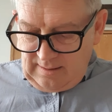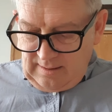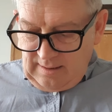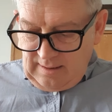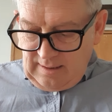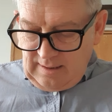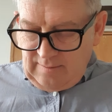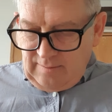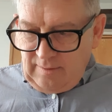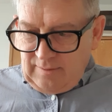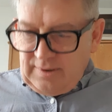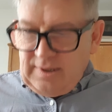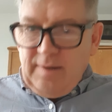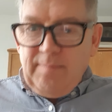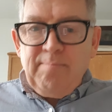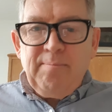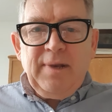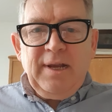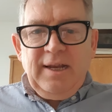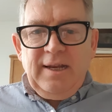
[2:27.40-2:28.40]
uh, what was it?
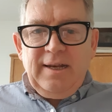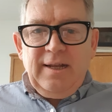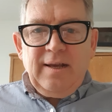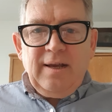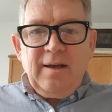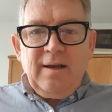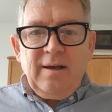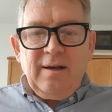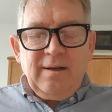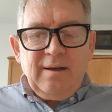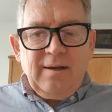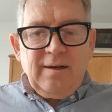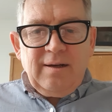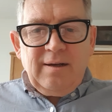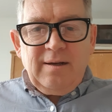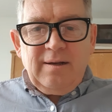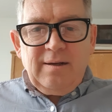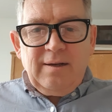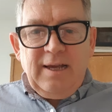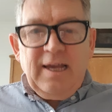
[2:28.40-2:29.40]
Media,
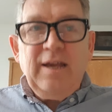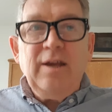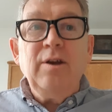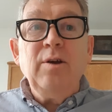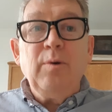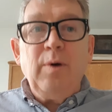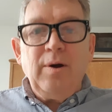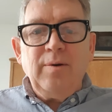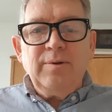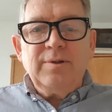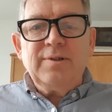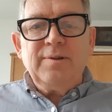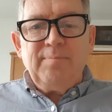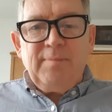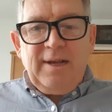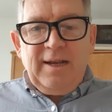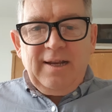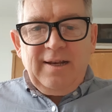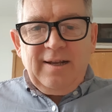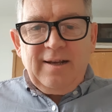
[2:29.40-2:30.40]
he who owns the
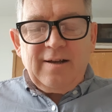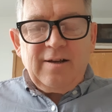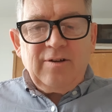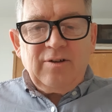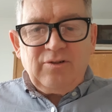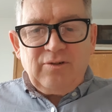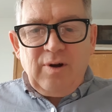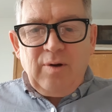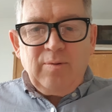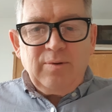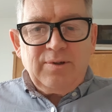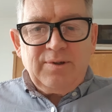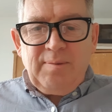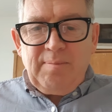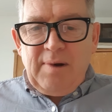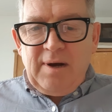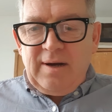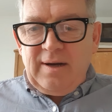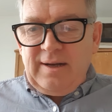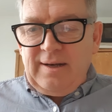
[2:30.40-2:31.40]
media controls the
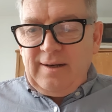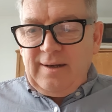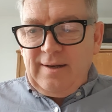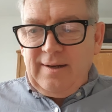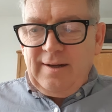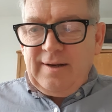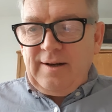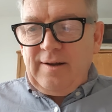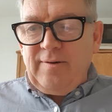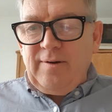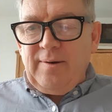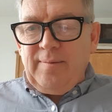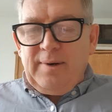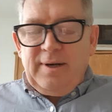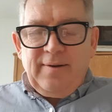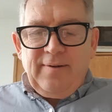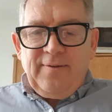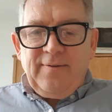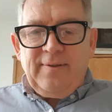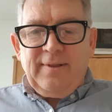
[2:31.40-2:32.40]
mind. You know, I mean,
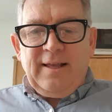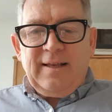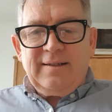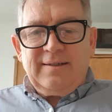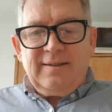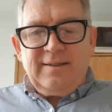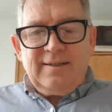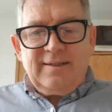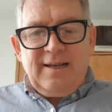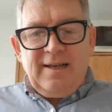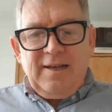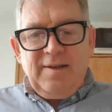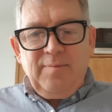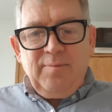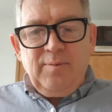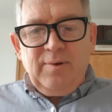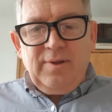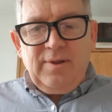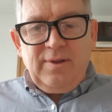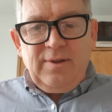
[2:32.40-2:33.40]
uh, that's the same
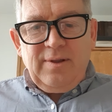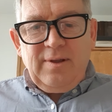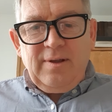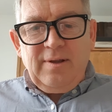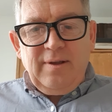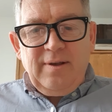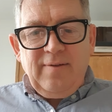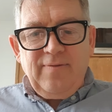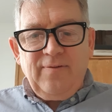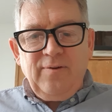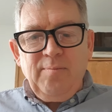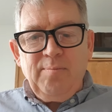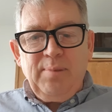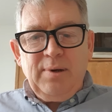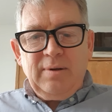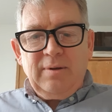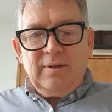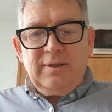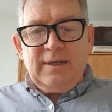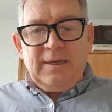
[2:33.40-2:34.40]
with if you
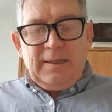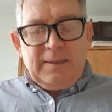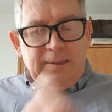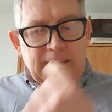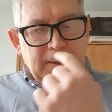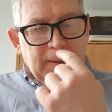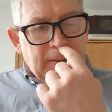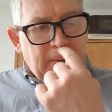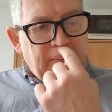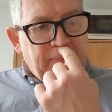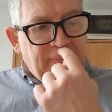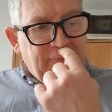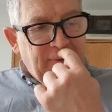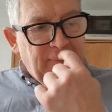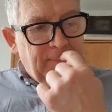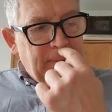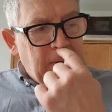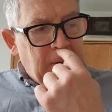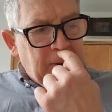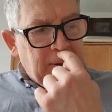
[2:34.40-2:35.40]
build it. You know, if you
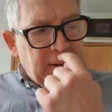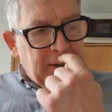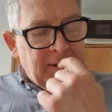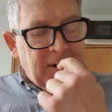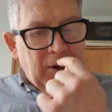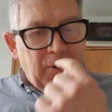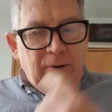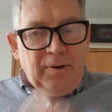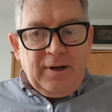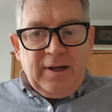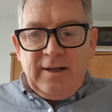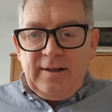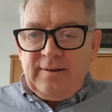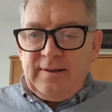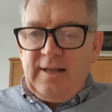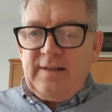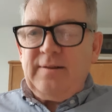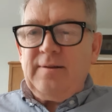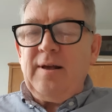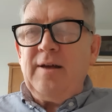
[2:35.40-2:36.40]
build it and own it, and
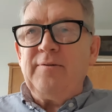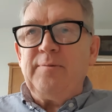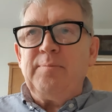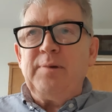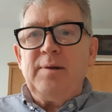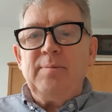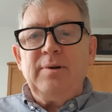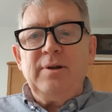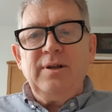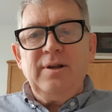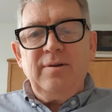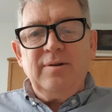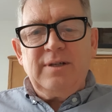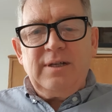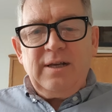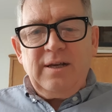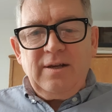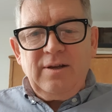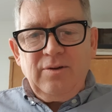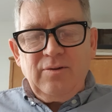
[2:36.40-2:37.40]
then the other people are
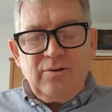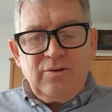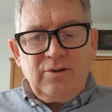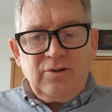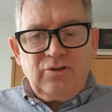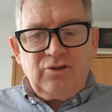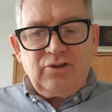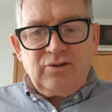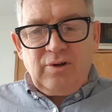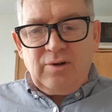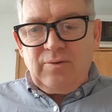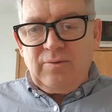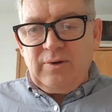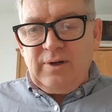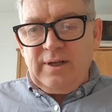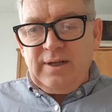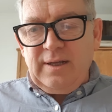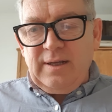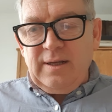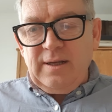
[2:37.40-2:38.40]
using it, you're
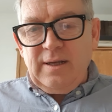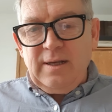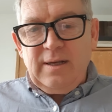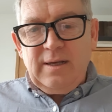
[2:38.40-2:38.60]
controlling